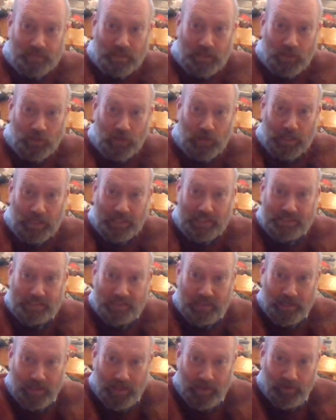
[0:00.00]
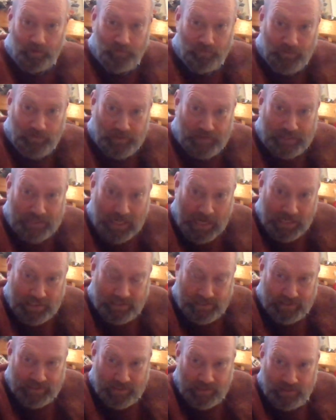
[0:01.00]
Good luck studying for the
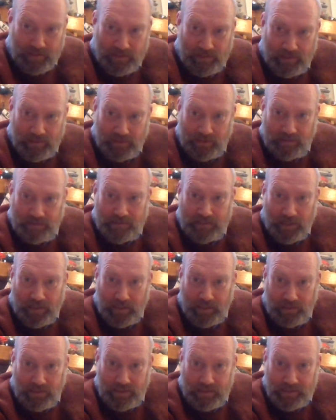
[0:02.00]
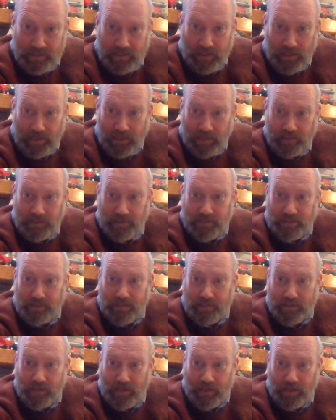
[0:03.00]
test. Study, study,
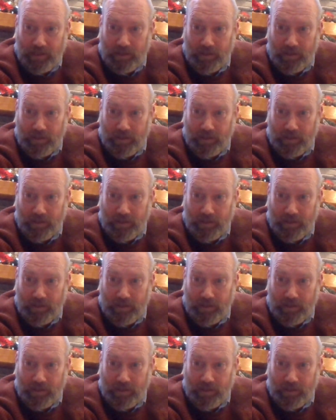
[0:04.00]
study.